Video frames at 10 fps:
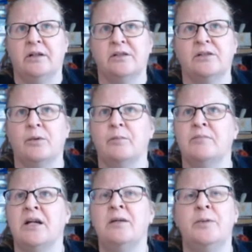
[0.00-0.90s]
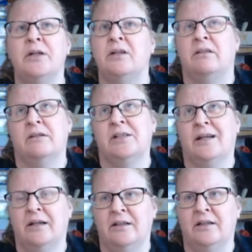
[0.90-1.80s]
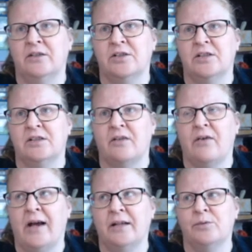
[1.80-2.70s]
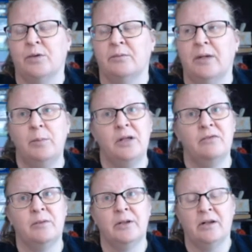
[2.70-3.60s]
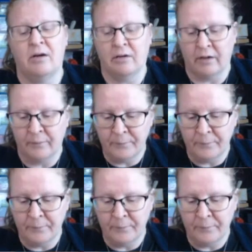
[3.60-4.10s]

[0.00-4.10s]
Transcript: so it may be 10 years since I've had one, maybe even a bit longer,